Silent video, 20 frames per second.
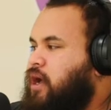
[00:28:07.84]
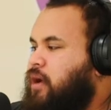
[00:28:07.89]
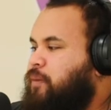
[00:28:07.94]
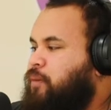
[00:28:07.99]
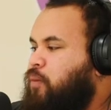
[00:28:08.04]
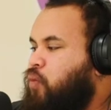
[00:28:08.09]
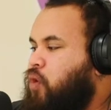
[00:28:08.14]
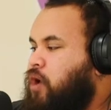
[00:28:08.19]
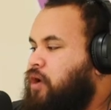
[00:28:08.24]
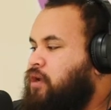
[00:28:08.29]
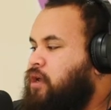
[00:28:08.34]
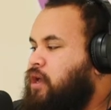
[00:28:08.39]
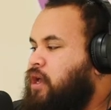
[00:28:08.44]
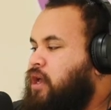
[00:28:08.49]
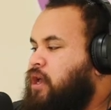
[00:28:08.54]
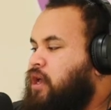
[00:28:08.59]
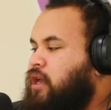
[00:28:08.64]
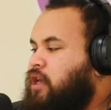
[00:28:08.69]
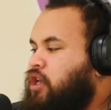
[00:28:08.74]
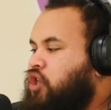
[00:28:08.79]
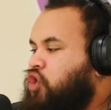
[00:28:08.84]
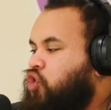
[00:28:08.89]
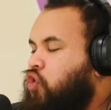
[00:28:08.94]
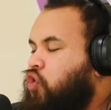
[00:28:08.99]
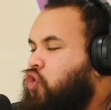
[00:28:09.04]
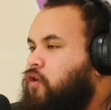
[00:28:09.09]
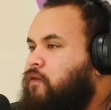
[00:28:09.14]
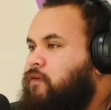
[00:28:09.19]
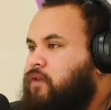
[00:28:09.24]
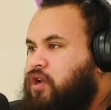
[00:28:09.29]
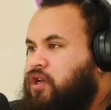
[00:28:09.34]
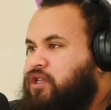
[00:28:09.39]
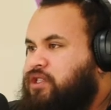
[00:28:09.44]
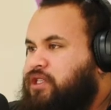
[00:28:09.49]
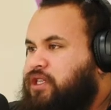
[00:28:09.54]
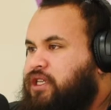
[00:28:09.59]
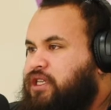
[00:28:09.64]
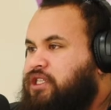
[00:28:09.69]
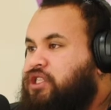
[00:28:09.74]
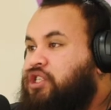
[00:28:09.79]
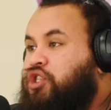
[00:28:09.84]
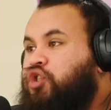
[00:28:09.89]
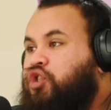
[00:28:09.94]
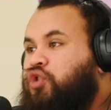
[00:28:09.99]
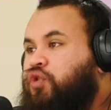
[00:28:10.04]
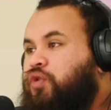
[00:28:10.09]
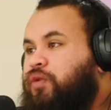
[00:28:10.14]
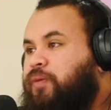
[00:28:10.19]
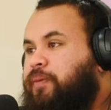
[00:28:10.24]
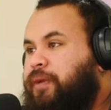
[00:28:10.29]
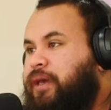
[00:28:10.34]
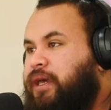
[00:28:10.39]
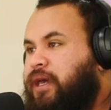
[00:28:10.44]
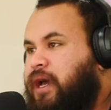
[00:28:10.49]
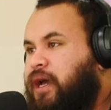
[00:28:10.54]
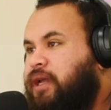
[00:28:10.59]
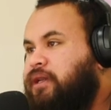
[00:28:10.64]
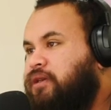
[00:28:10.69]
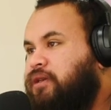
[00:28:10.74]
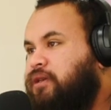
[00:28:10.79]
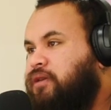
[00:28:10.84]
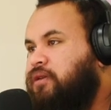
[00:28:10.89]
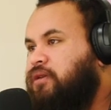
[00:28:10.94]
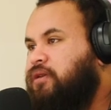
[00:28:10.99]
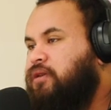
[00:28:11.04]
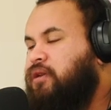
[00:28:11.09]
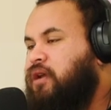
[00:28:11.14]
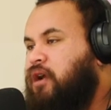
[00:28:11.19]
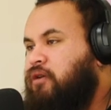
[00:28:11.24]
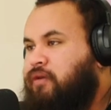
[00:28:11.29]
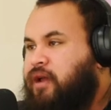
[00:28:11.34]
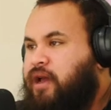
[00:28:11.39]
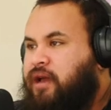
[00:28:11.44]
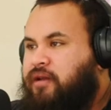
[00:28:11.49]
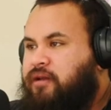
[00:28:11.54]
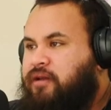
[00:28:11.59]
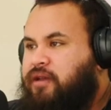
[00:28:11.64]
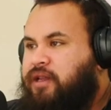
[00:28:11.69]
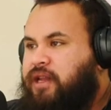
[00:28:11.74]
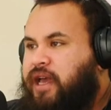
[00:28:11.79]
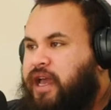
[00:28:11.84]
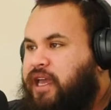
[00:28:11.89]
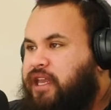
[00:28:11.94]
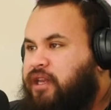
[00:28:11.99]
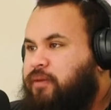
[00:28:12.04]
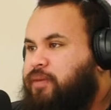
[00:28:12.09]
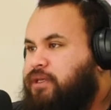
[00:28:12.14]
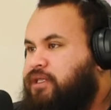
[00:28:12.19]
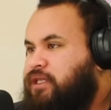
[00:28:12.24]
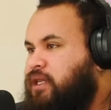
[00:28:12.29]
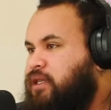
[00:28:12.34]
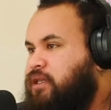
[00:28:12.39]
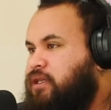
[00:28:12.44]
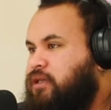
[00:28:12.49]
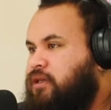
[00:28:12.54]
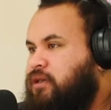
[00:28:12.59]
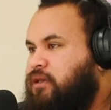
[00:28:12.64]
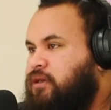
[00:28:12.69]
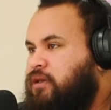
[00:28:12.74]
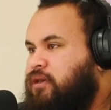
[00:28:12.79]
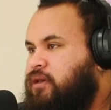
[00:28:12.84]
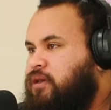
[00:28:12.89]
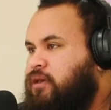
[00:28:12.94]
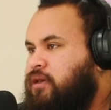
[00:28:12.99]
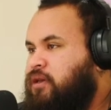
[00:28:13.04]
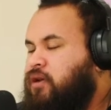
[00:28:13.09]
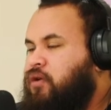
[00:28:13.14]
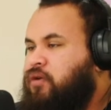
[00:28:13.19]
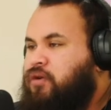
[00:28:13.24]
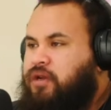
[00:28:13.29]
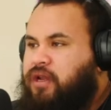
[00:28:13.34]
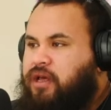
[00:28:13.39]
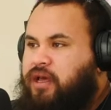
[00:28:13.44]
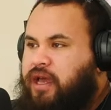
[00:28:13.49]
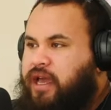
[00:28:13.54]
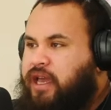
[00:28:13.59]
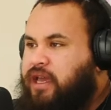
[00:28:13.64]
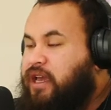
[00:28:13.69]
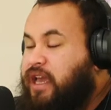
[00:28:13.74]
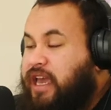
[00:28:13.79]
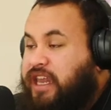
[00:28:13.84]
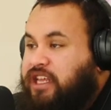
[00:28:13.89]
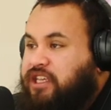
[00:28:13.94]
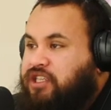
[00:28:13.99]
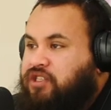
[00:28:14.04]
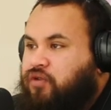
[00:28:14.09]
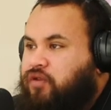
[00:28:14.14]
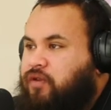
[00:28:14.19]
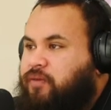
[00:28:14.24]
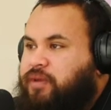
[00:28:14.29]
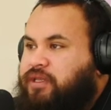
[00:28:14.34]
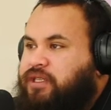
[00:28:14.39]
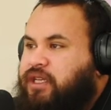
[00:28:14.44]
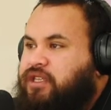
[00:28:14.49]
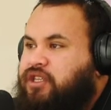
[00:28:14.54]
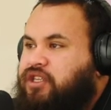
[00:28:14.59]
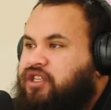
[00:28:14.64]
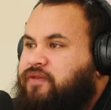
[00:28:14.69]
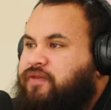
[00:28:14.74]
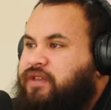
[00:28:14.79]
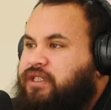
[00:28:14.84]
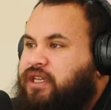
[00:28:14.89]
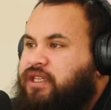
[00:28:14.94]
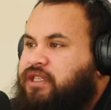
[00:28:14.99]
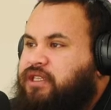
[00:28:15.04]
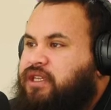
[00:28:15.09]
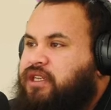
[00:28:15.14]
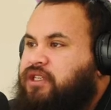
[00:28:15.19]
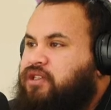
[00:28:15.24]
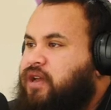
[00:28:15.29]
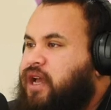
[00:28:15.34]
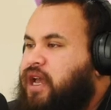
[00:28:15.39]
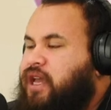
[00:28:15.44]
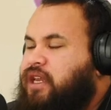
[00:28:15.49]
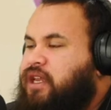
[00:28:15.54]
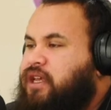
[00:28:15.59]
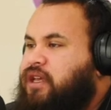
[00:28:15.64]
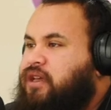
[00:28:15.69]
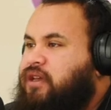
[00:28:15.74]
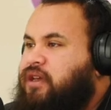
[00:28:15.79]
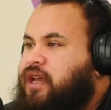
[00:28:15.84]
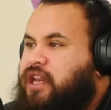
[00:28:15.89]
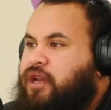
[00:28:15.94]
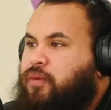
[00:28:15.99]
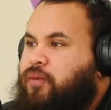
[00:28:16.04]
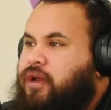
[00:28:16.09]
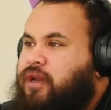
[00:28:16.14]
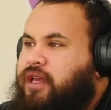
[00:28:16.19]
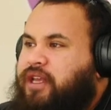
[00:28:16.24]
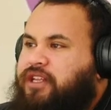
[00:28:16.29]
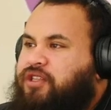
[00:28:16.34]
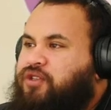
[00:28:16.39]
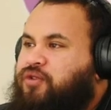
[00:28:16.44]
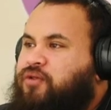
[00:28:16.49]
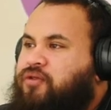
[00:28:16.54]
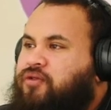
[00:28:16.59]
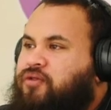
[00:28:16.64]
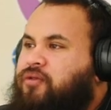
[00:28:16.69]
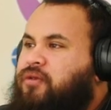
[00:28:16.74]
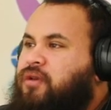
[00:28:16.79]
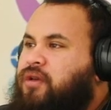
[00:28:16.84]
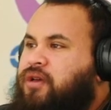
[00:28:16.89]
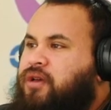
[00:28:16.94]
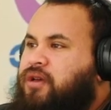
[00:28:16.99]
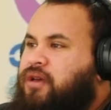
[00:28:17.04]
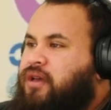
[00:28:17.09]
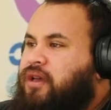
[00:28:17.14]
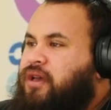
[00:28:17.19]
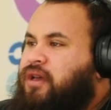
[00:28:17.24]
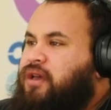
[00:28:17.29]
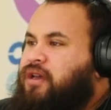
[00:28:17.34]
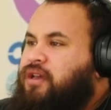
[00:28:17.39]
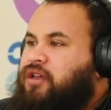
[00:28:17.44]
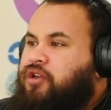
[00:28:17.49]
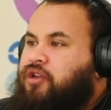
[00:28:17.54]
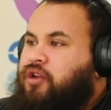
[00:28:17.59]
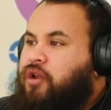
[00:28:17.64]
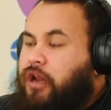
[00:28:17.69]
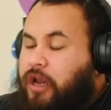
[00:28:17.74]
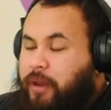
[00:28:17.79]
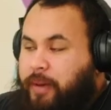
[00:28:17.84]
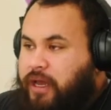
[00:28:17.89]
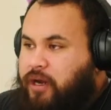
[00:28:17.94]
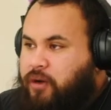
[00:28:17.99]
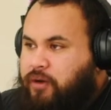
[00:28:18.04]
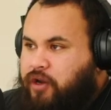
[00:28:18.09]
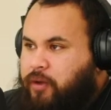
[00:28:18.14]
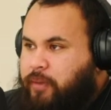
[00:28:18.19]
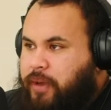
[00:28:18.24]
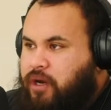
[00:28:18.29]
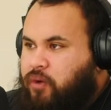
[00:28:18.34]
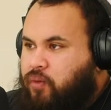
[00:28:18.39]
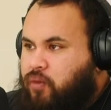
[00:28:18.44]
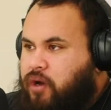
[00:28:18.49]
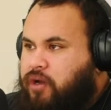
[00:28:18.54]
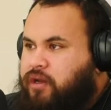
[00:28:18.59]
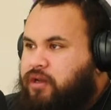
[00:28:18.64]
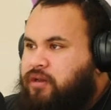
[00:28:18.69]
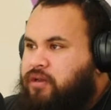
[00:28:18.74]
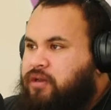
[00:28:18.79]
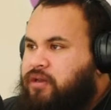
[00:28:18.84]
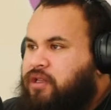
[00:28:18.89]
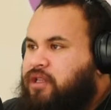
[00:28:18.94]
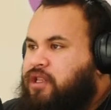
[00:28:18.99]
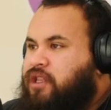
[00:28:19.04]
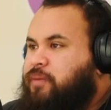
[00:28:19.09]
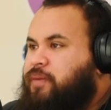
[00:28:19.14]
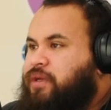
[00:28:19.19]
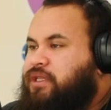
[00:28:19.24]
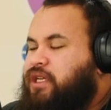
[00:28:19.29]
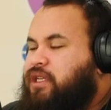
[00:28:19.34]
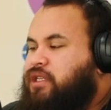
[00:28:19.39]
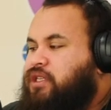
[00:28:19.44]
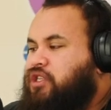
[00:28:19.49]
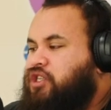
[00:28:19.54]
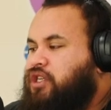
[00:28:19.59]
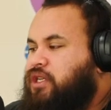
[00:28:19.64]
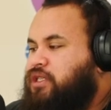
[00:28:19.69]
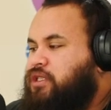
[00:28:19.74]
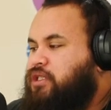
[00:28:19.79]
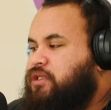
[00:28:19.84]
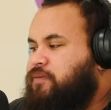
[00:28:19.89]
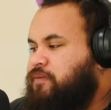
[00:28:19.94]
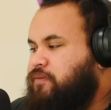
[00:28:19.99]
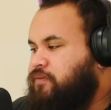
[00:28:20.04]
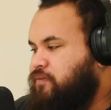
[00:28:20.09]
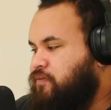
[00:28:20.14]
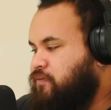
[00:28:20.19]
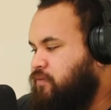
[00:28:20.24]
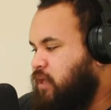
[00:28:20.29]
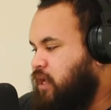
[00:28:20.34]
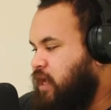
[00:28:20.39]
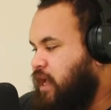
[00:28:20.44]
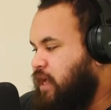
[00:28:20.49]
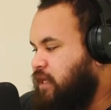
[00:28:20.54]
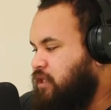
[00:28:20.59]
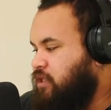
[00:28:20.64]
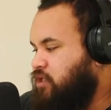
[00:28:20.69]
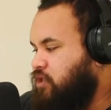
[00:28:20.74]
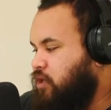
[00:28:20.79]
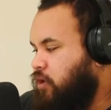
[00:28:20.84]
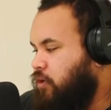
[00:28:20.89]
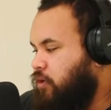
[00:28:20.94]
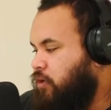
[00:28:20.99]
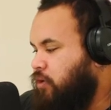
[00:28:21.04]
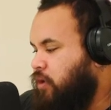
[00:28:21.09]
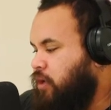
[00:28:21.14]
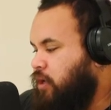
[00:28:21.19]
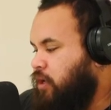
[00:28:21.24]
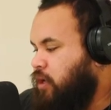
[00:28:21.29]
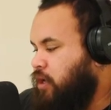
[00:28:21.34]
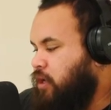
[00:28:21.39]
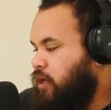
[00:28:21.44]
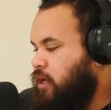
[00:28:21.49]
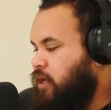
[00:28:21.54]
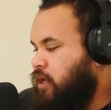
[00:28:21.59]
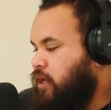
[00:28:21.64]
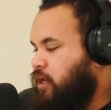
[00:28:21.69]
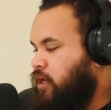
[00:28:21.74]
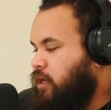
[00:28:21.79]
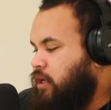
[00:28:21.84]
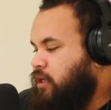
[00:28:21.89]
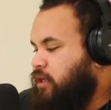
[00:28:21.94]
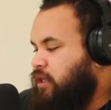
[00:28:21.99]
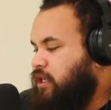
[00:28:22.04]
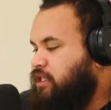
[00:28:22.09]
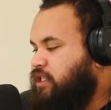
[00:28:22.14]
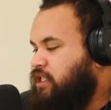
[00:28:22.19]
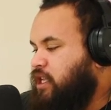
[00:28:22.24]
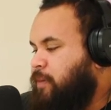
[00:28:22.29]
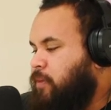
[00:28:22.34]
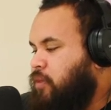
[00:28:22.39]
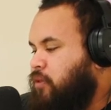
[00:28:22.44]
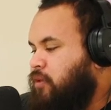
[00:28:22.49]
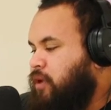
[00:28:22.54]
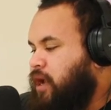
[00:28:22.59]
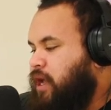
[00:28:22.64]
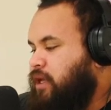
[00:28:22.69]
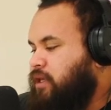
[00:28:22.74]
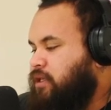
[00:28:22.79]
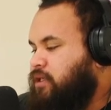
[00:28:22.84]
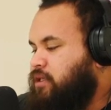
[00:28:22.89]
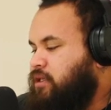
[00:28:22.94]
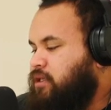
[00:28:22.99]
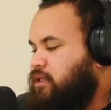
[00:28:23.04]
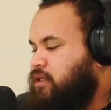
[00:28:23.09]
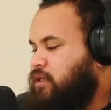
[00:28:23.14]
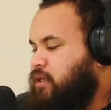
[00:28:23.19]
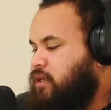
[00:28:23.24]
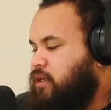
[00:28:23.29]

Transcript: what your velocities should be at around an 80%, any sort of percentage of intensity. So 80, 81, 82, no matter what the percentage is. And so this separates